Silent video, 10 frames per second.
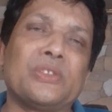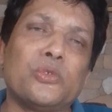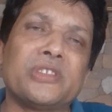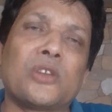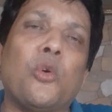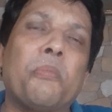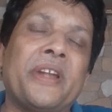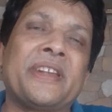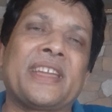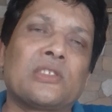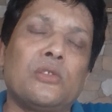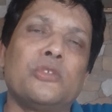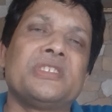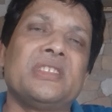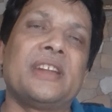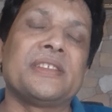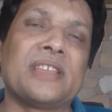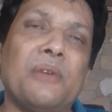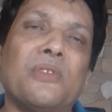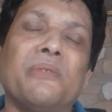Those are open technology that is
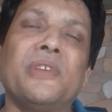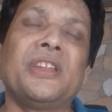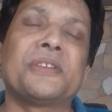available.